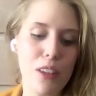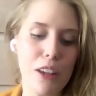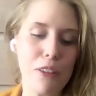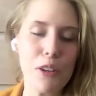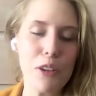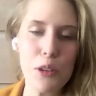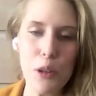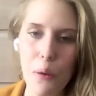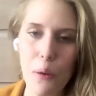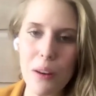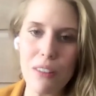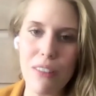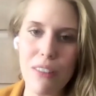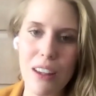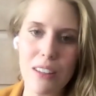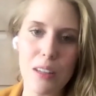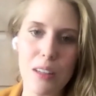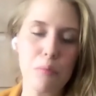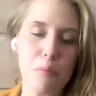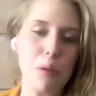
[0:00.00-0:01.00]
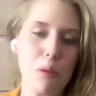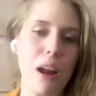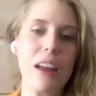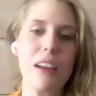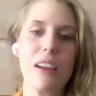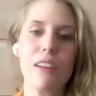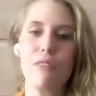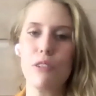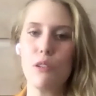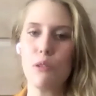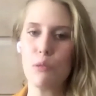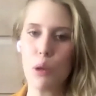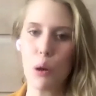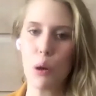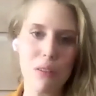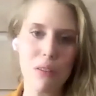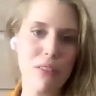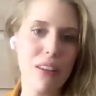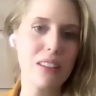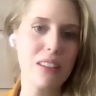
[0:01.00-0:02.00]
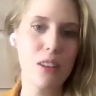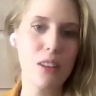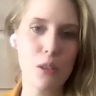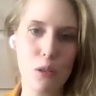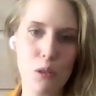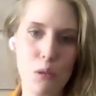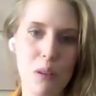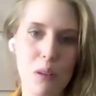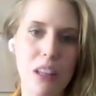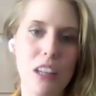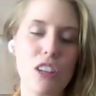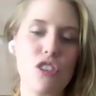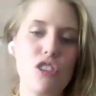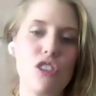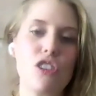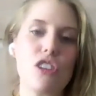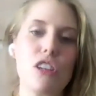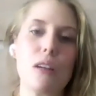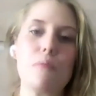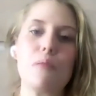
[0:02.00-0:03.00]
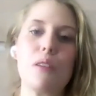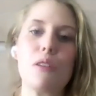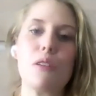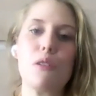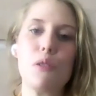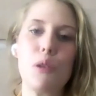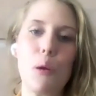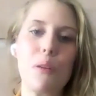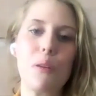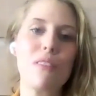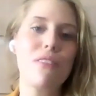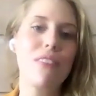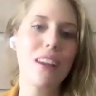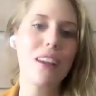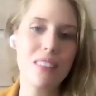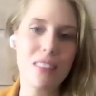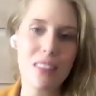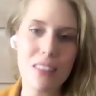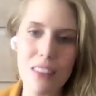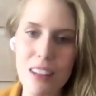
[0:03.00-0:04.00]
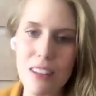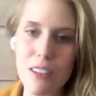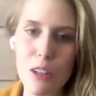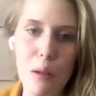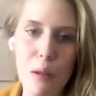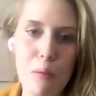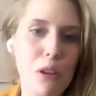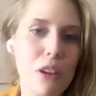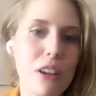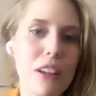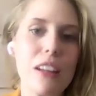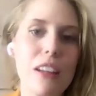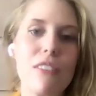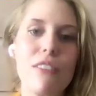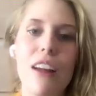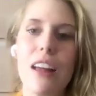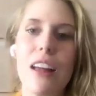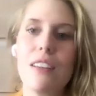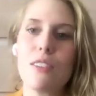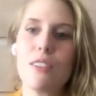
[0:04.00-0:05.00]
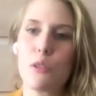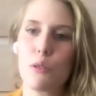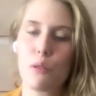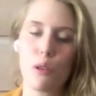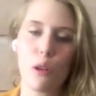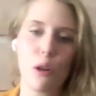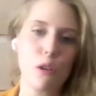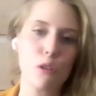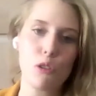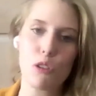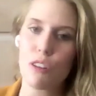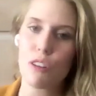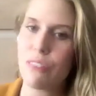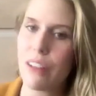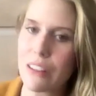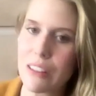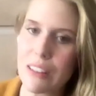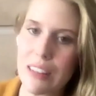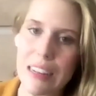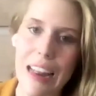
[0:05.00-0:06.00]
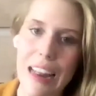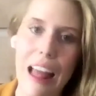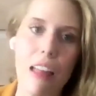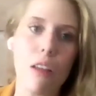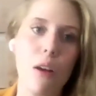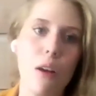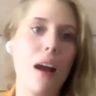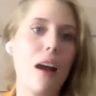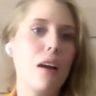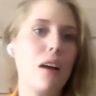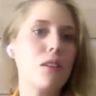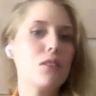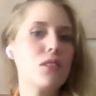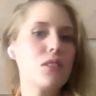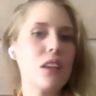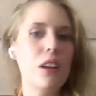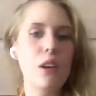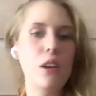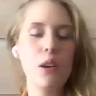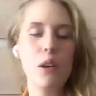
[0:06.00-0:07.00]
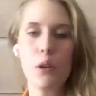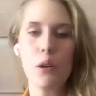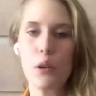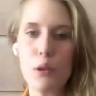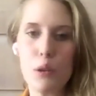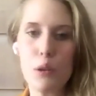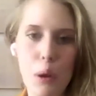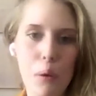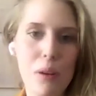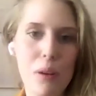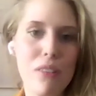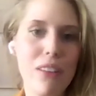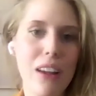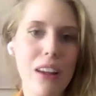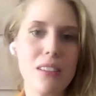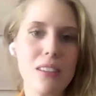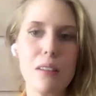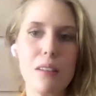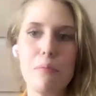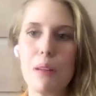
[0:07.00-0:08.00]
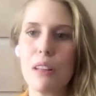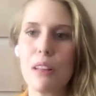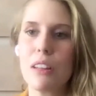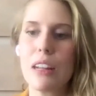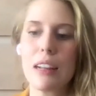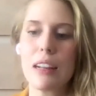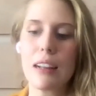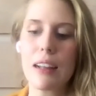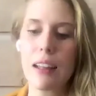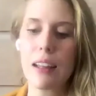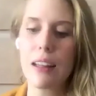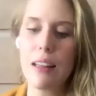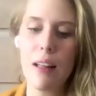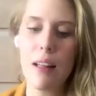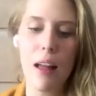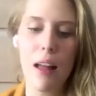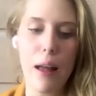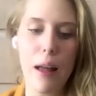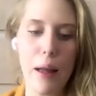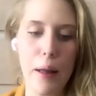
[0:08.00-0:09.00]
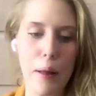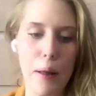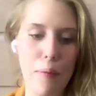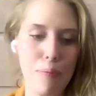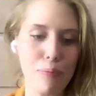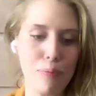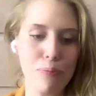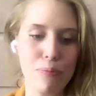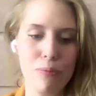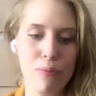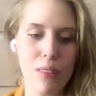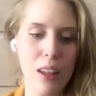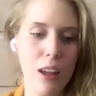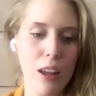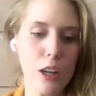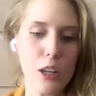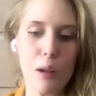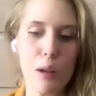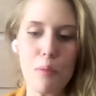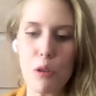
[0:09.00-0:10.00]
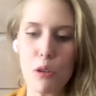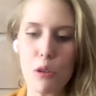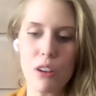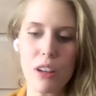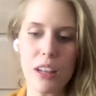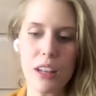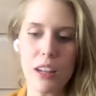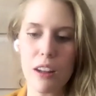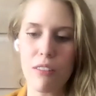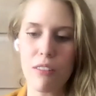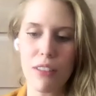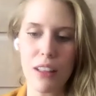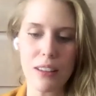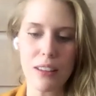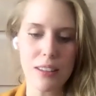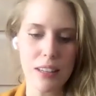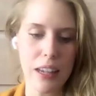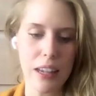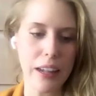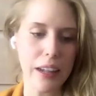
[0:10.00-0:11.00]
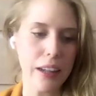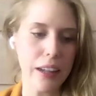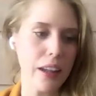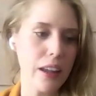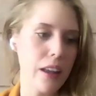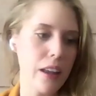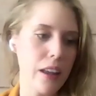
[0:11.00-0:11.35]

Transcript: if you don't invest in brand, if you don't invest in those relationships, and you don't invest in these community events or larger events like Aloe House, or you don't invest in building a community of, let's say,